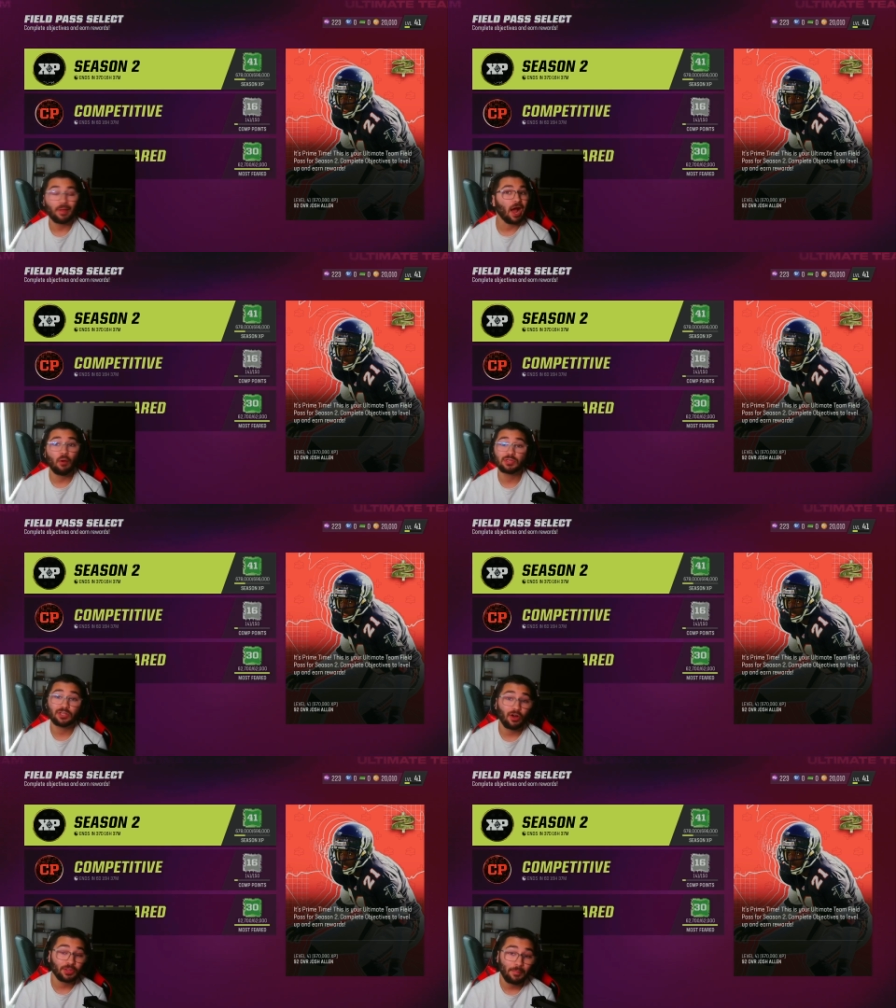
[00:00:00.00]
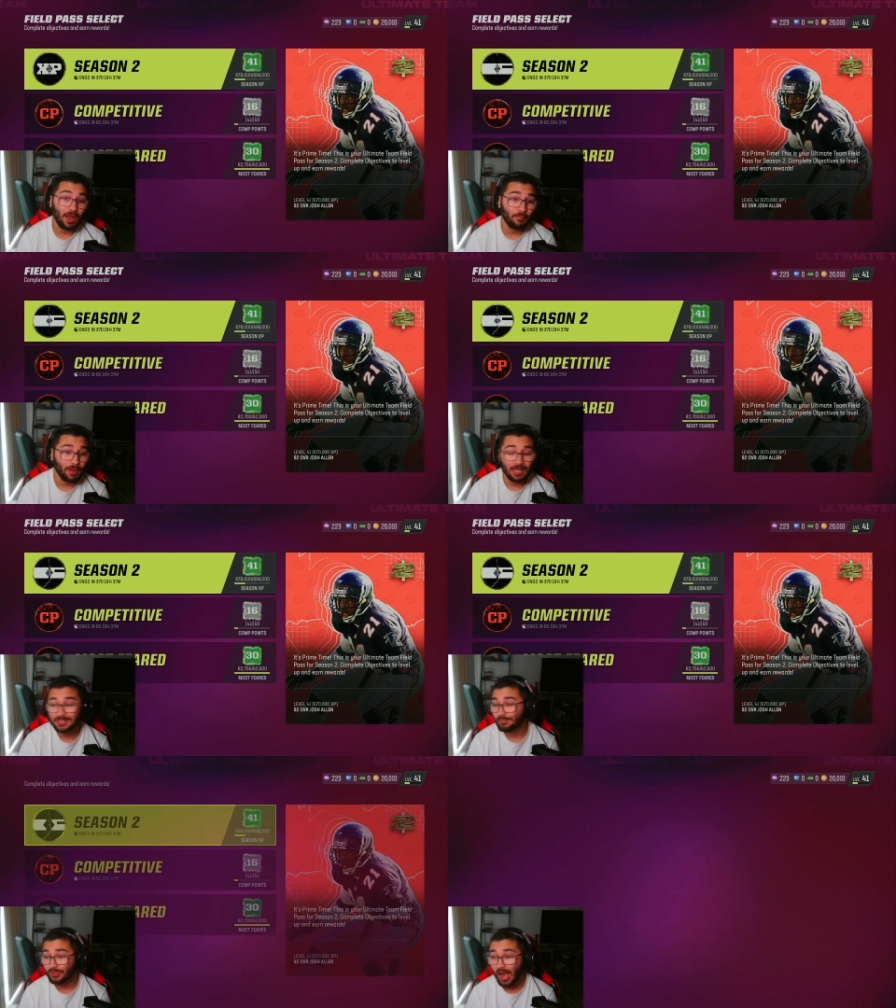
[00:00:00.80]
I always call it the battle
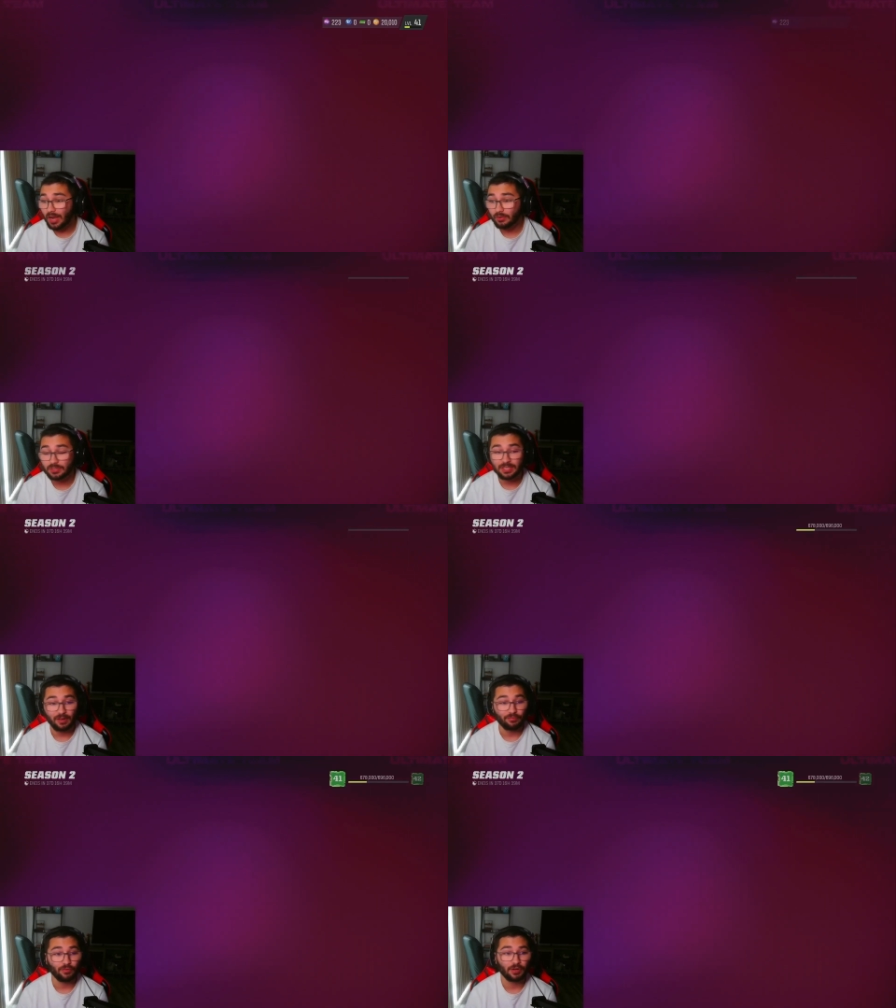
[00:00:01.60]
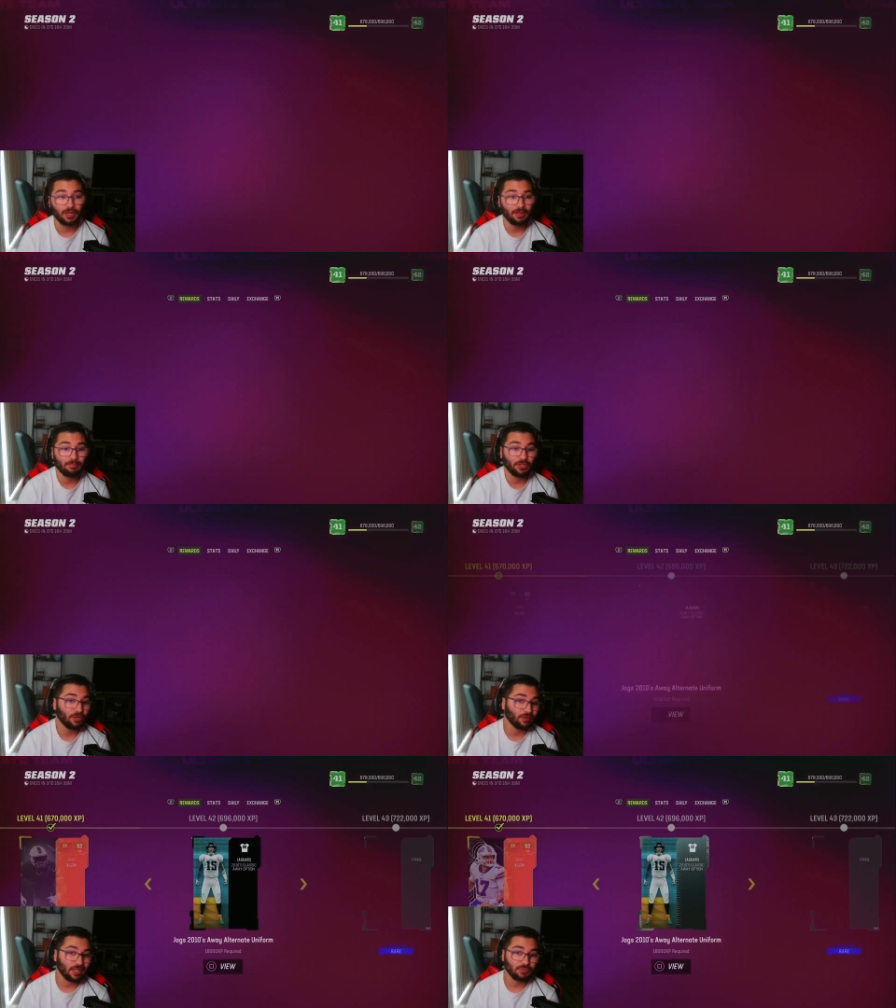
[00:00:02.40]
pass. I know it's not Fortnite, but you
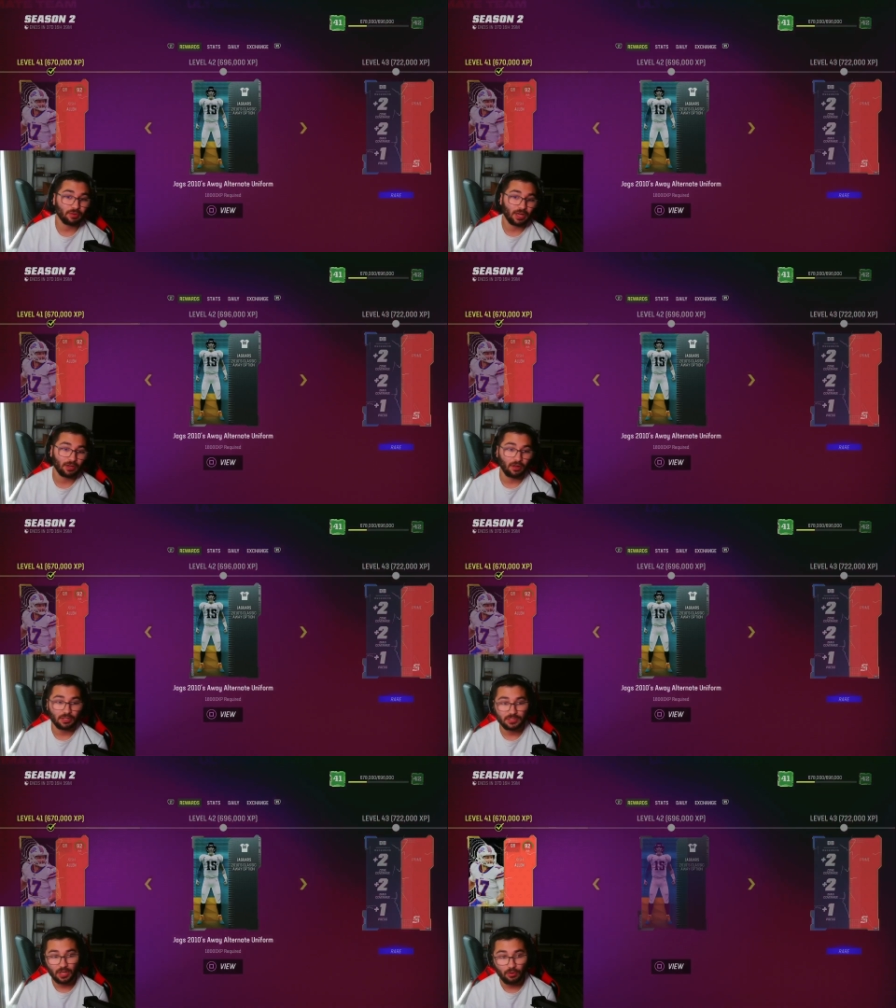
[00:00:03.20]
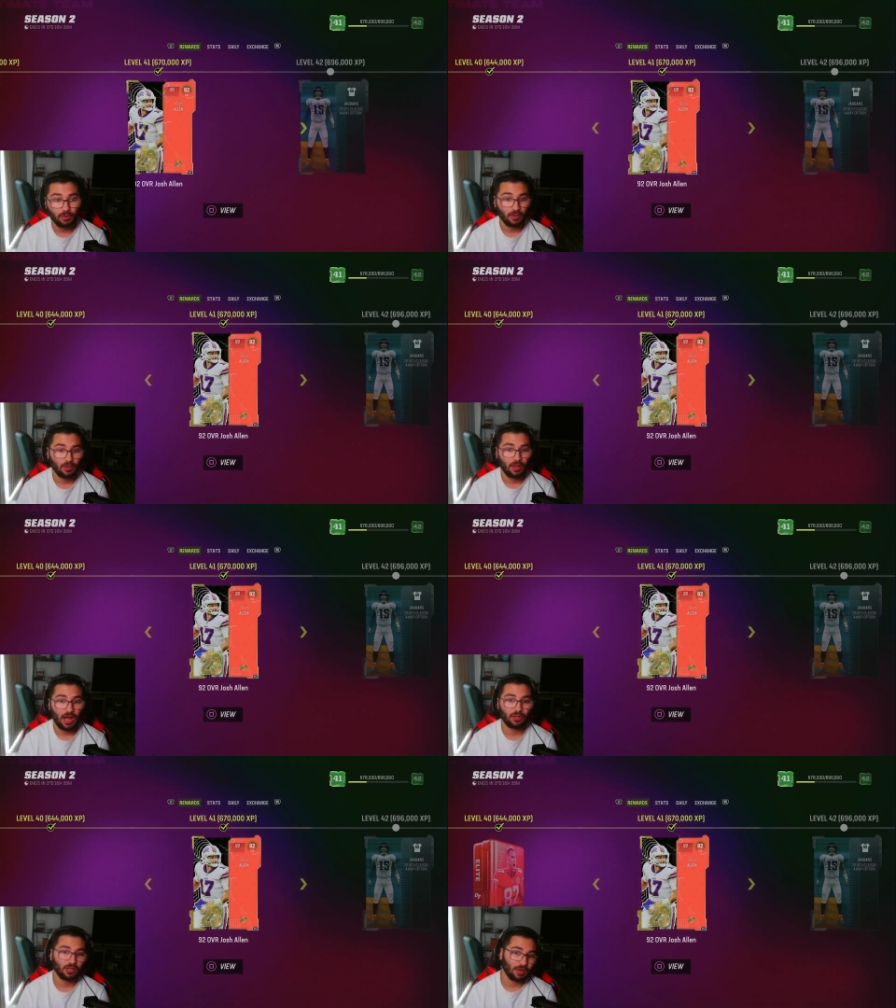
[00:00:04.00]
know, that's what I call it. So
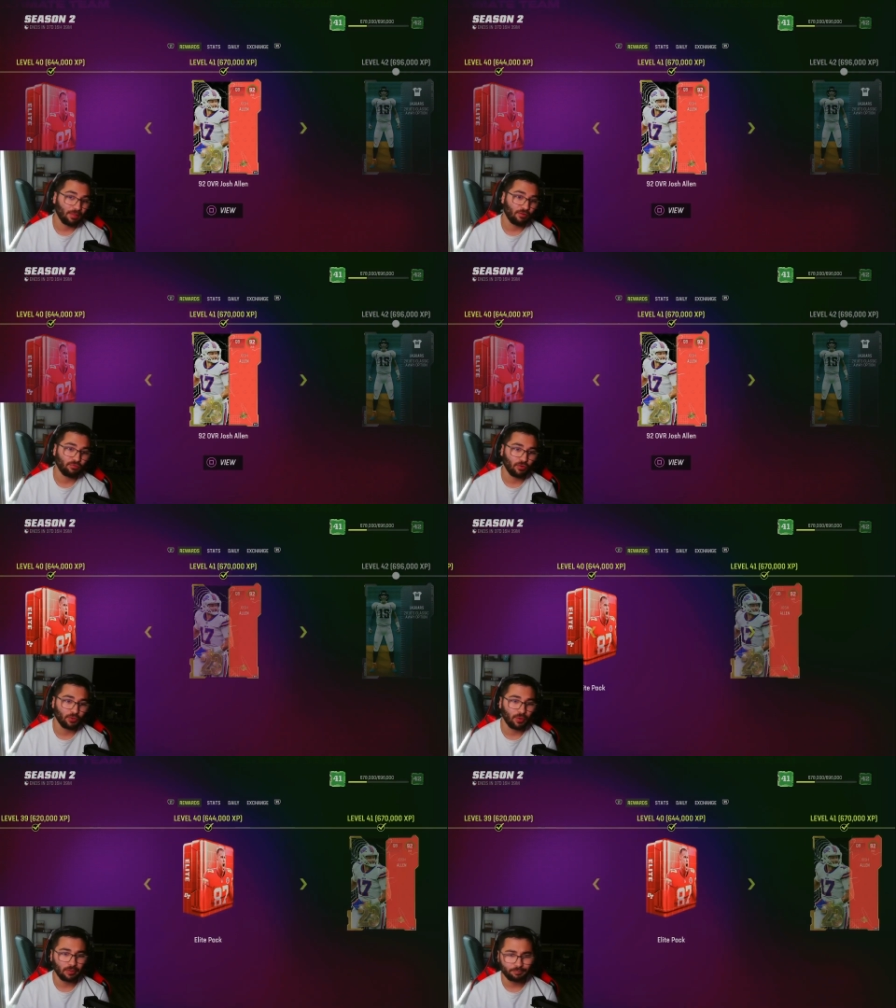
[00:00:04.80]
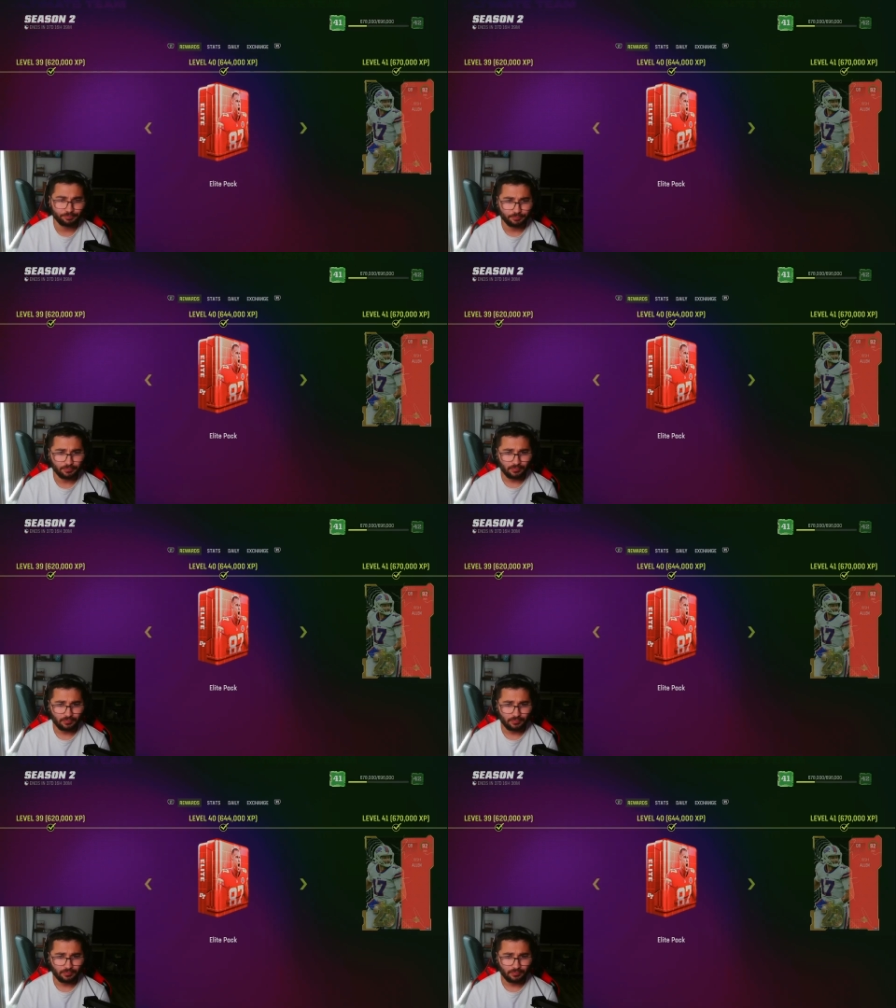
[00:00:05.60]
I look, I'm level 41.